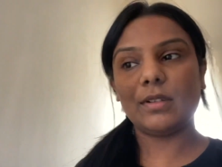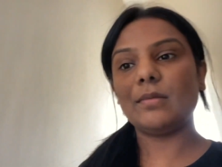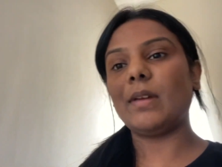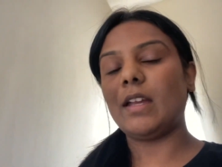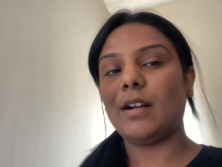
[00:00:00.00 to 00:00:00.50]

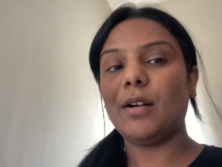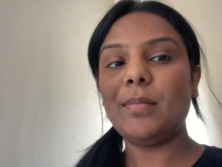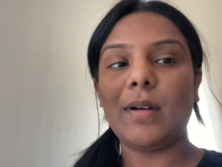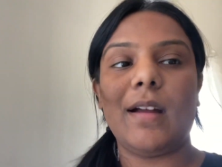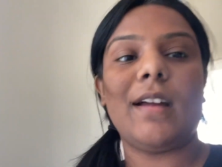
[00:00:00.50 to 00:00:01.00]
makeup
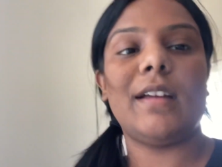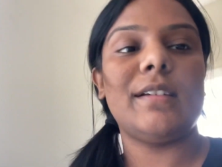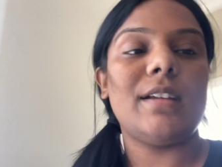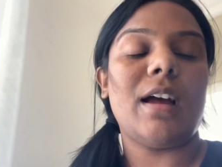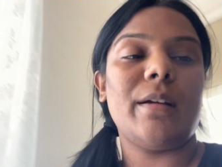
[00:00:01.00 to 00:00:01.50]

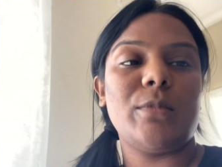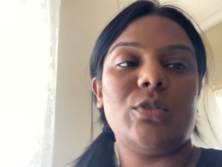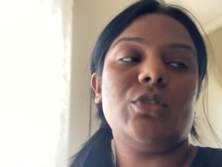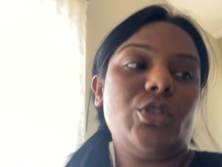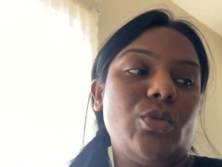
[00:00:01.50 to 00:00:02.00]
and I'm going
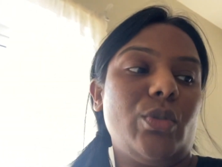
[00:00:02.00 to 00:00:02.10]
to show you